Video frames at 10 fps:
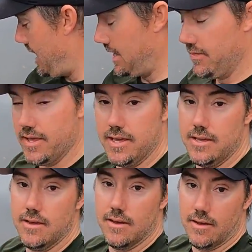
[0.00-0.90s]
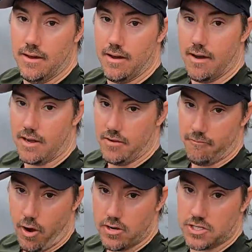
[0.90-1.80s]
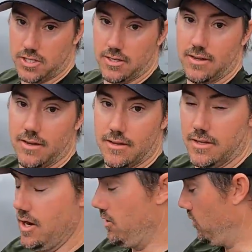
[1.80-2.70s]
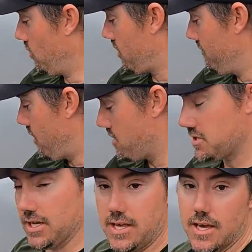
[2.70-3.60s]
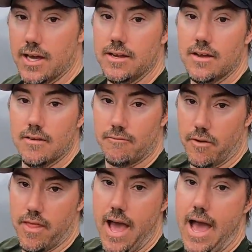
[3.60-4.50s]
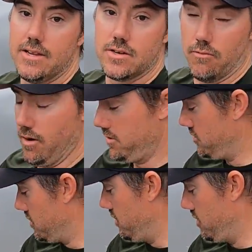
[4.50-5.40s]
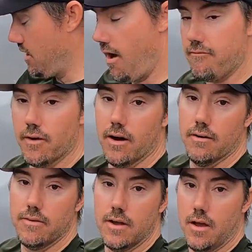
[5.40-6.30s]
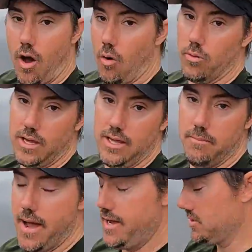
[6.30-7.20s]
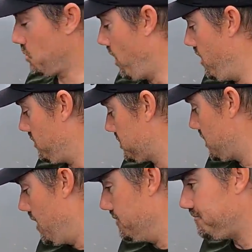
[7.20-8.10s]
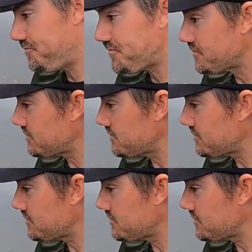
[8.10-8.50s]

and the conversion, little conversion kit for that to run your unit off of on eBay as well. So